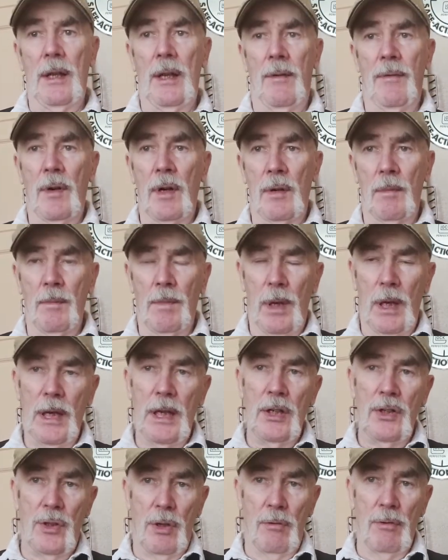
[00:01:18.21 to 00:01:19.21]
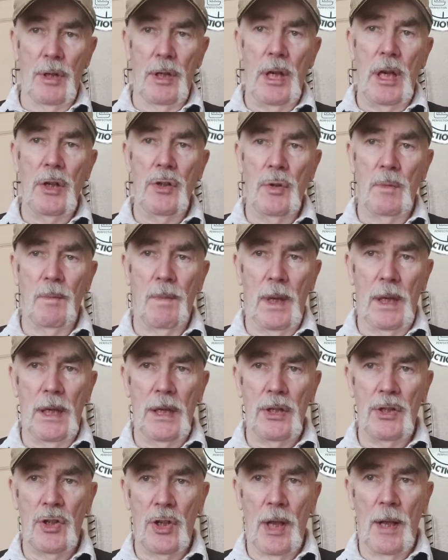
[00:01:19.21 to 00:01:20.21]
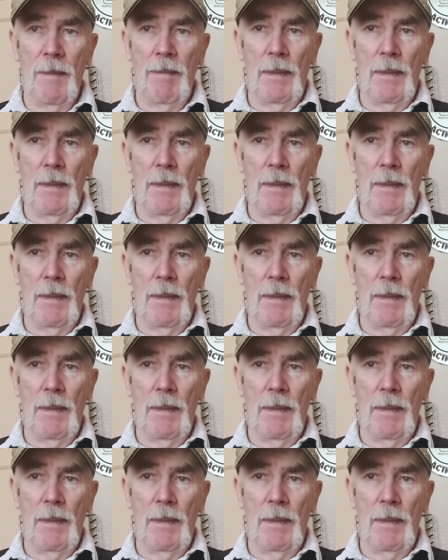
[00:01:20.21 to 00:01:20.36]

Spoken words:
African Police, the Rhodesian Police.